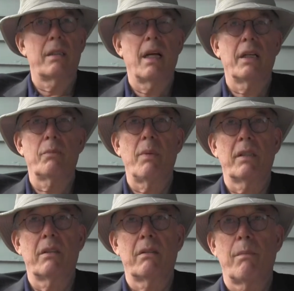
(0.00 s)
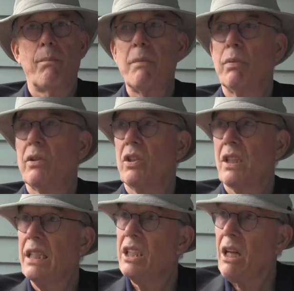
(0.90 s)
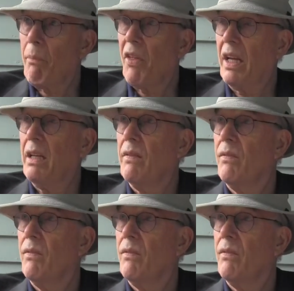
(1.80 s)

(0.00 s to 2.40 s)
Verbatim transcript: not expect people to say something